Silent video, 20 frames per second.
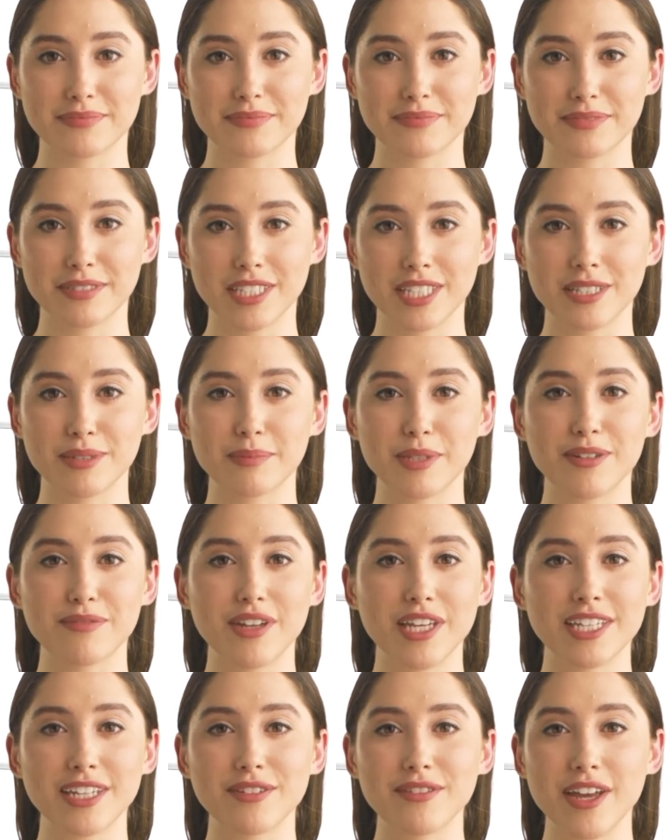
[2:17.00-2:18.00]
Just be
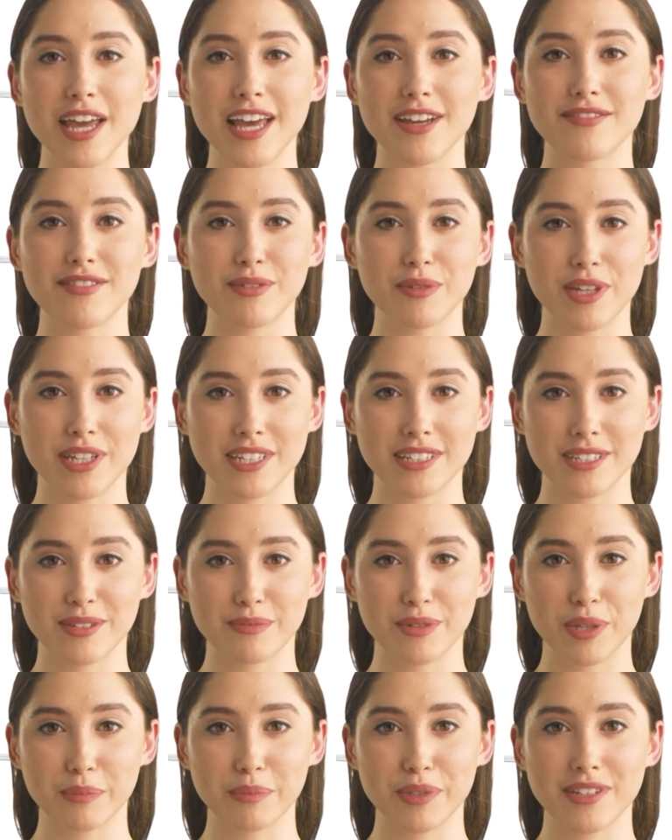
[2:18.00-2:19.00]
ready for everyone in the
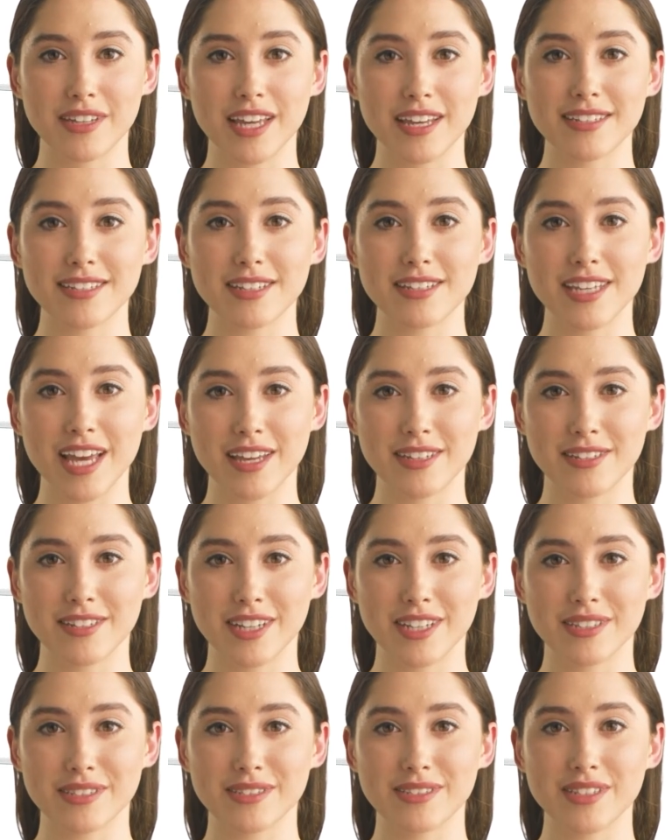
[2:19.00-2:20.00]
room with their
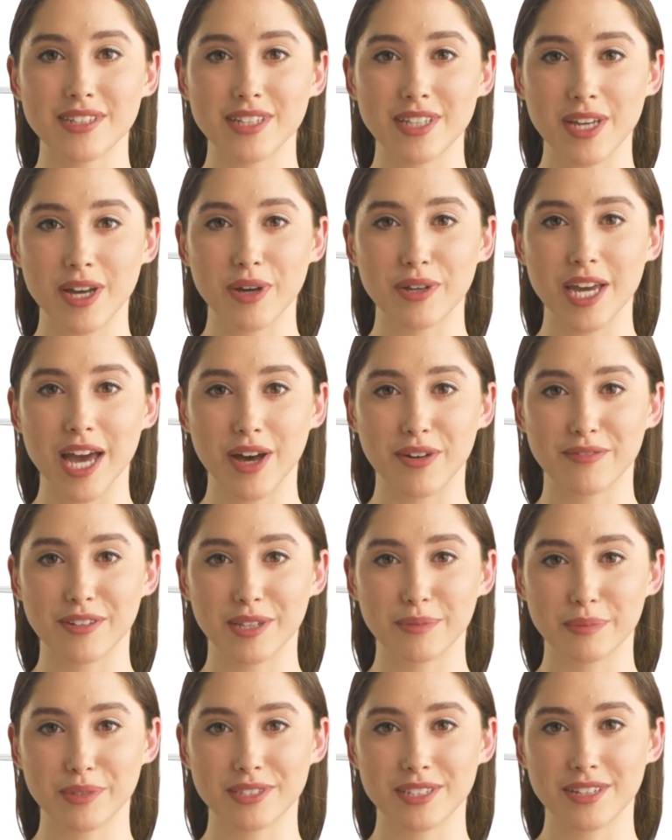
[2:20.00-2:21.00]
suggestions on how they
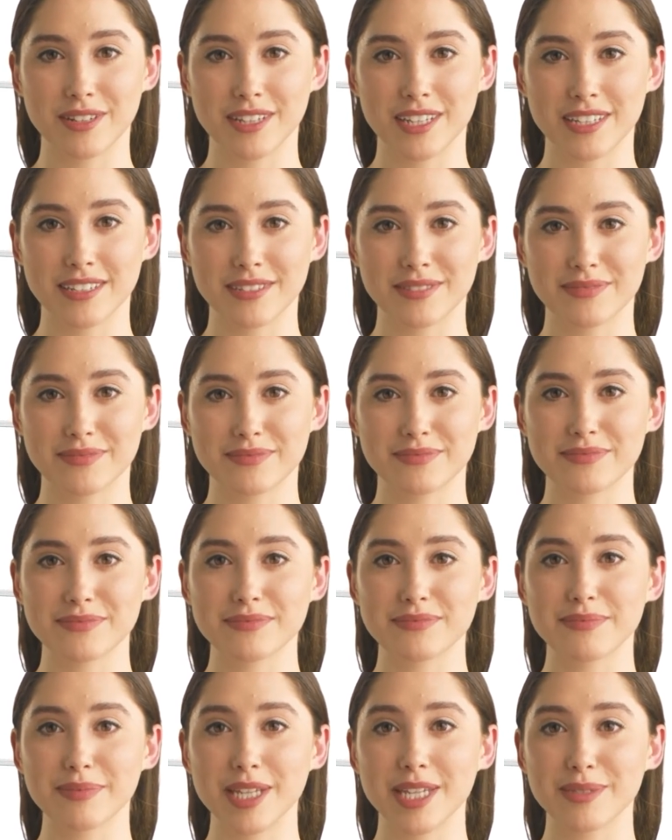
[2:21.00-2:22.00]
would do it.
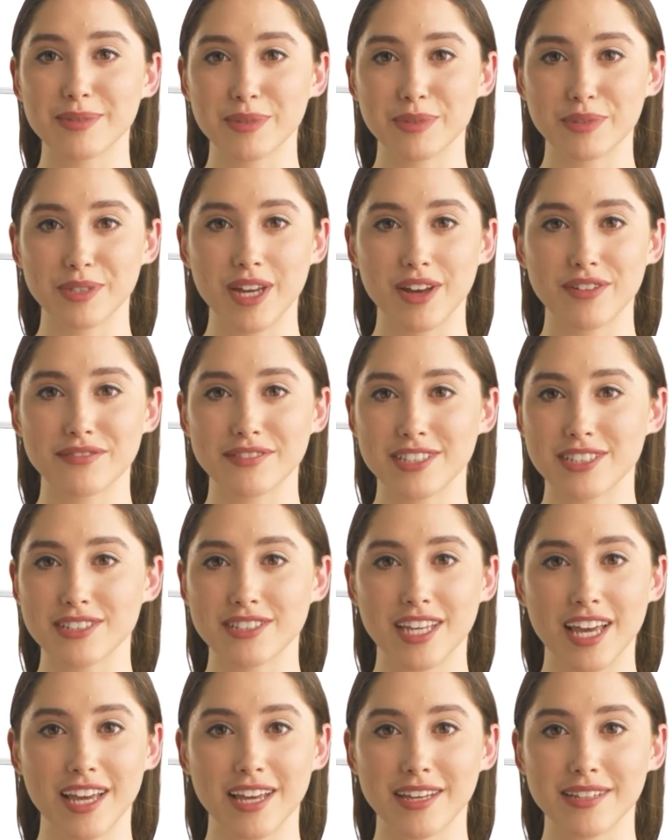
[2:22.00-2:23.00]
People love to
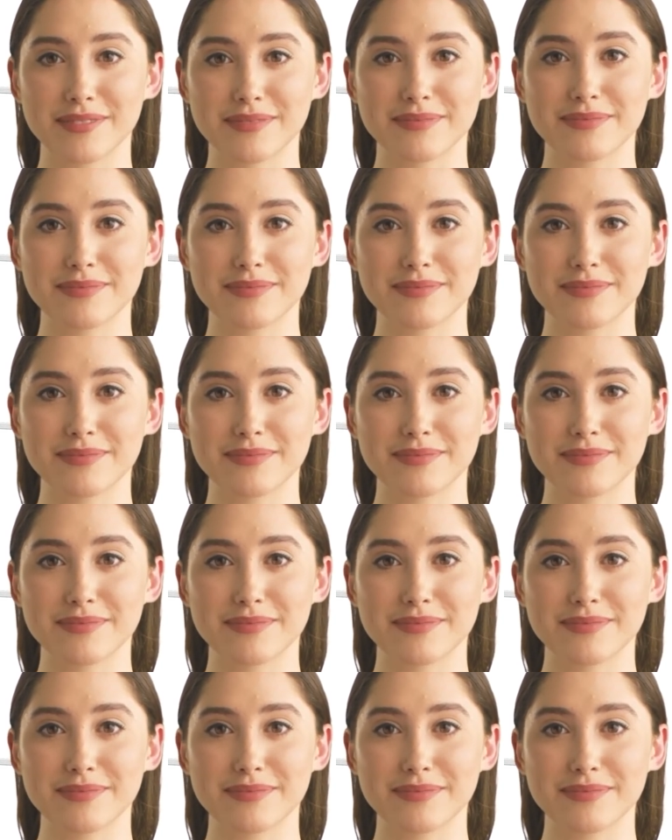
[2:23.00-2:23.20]
share.